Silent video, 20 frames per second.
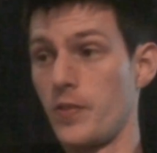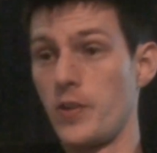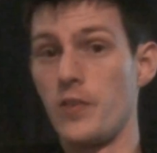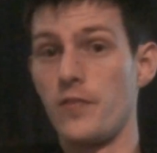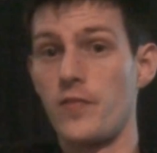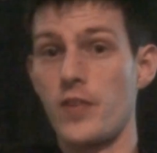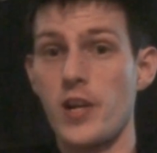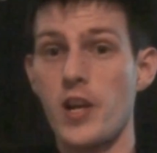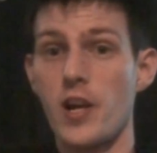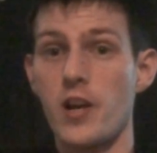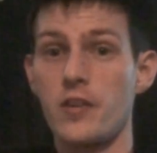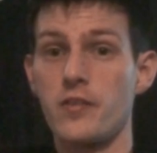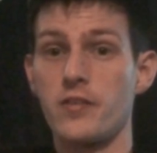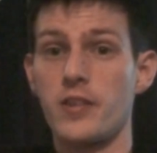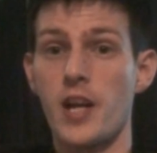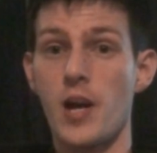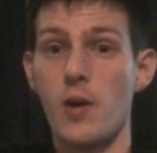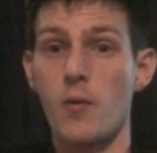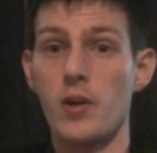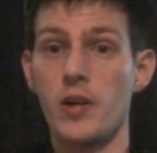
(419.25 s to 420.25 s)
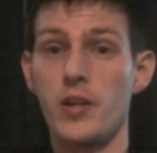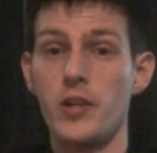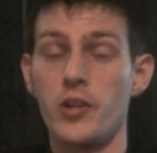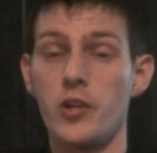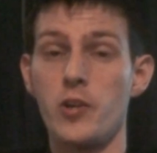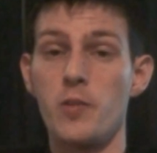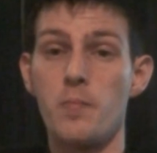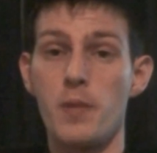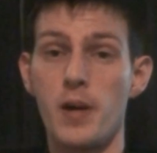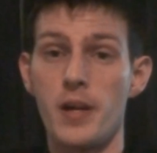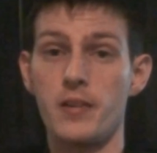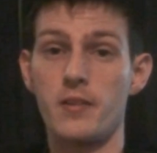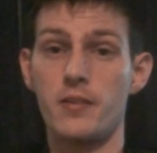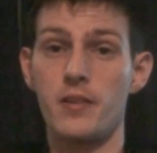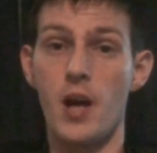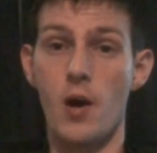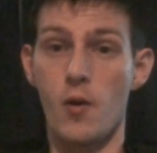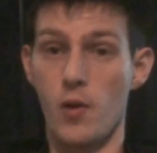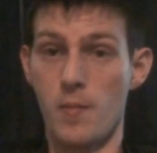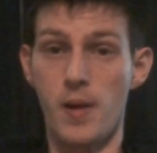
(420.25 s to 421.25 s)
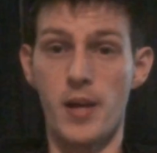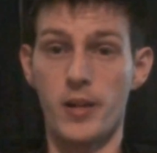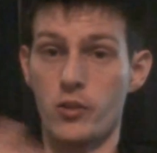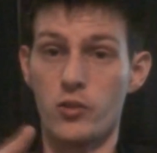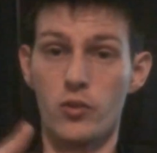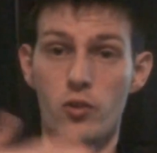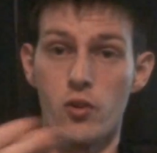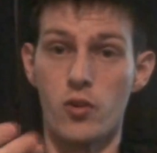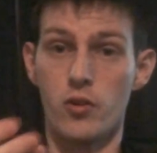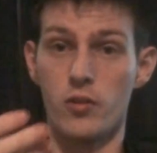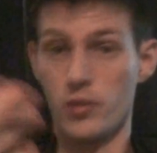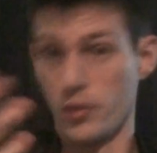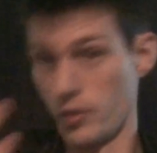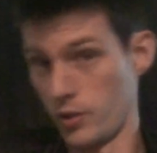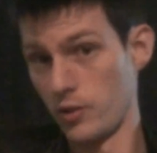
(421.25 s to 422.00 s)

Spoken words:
videos that I want to do, but I want to make sure,